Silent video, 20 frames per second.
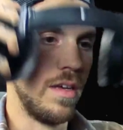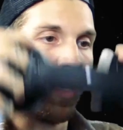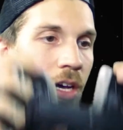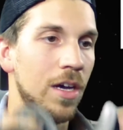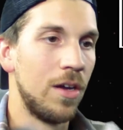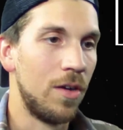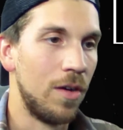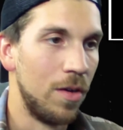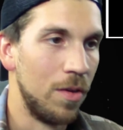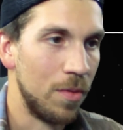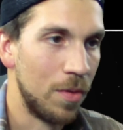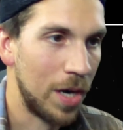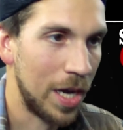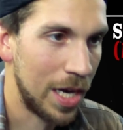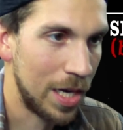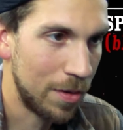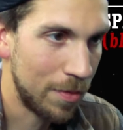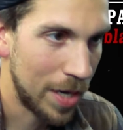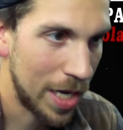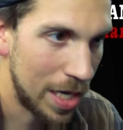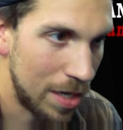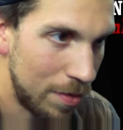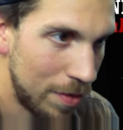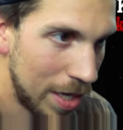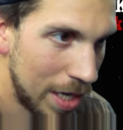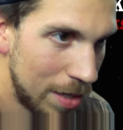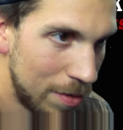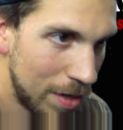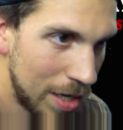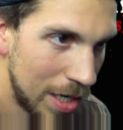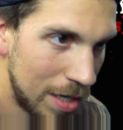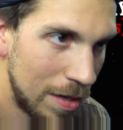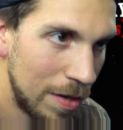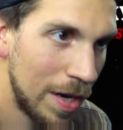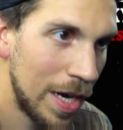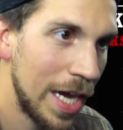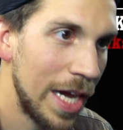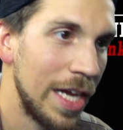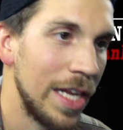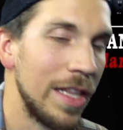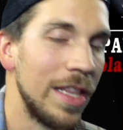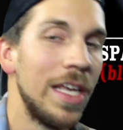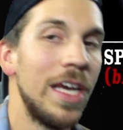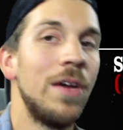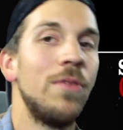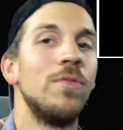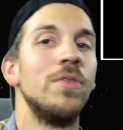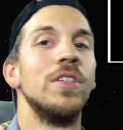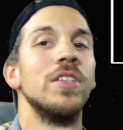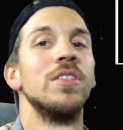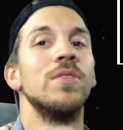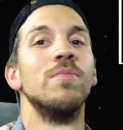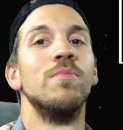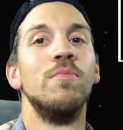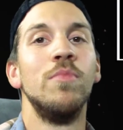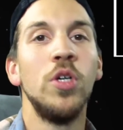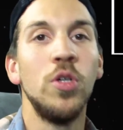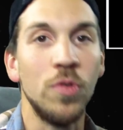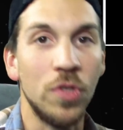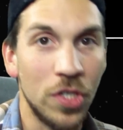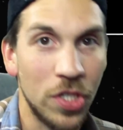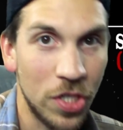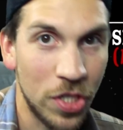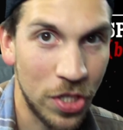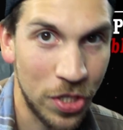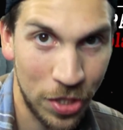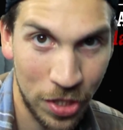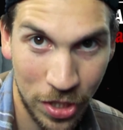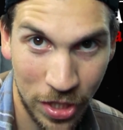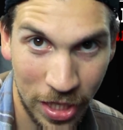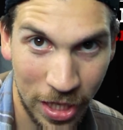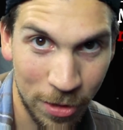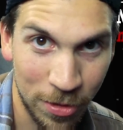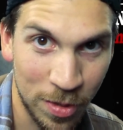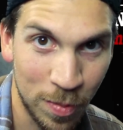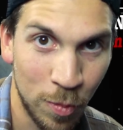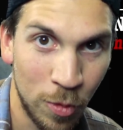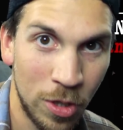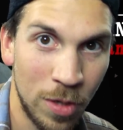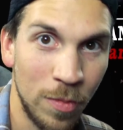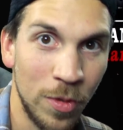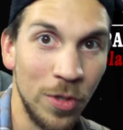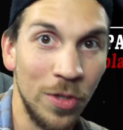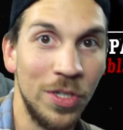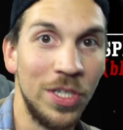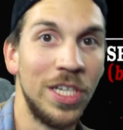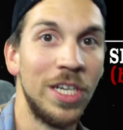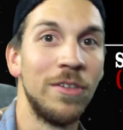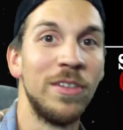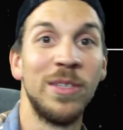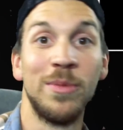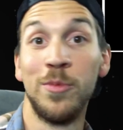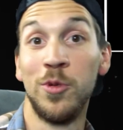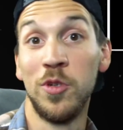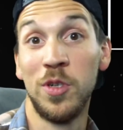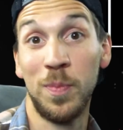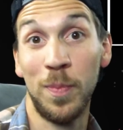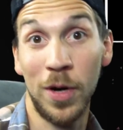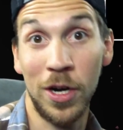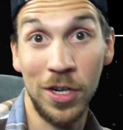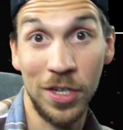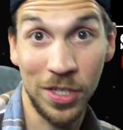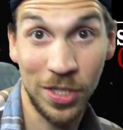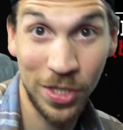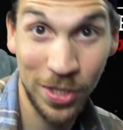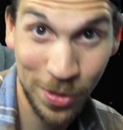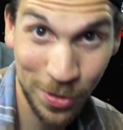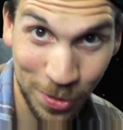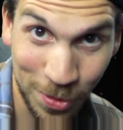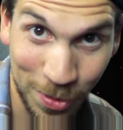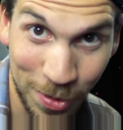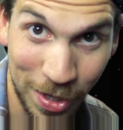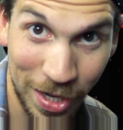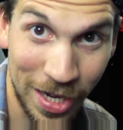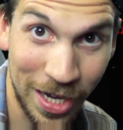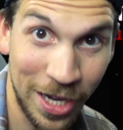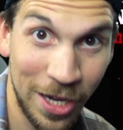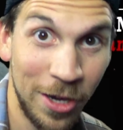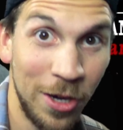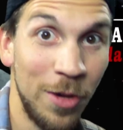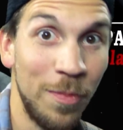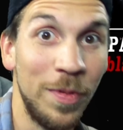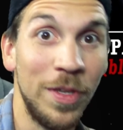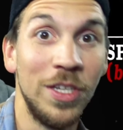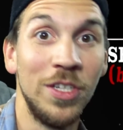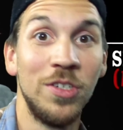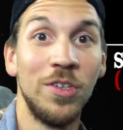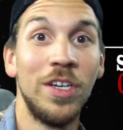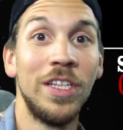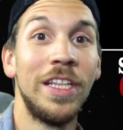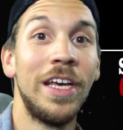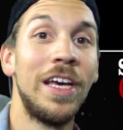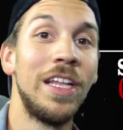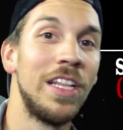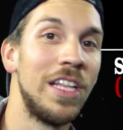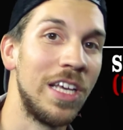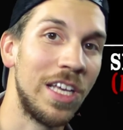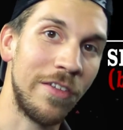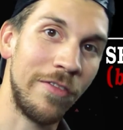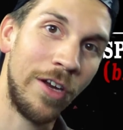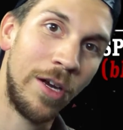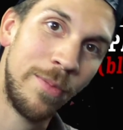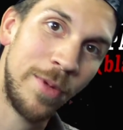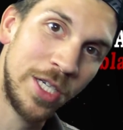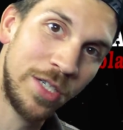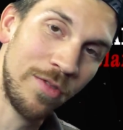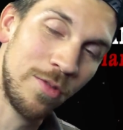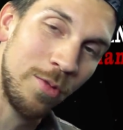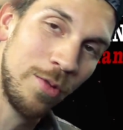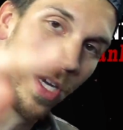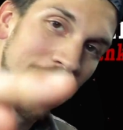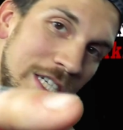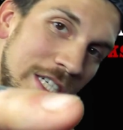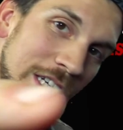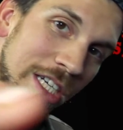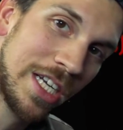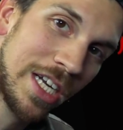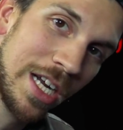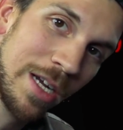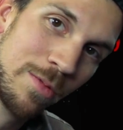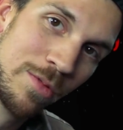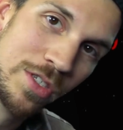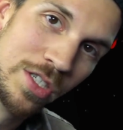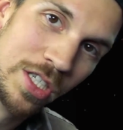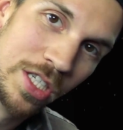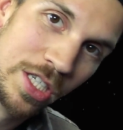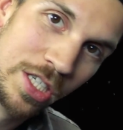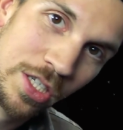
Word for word: All right, all right, all right, all right, all right. That was Mooch. That was more Mooch. That was Mooch Part 2. I hope you enjoyed that. Thank you very much for watching, and I will see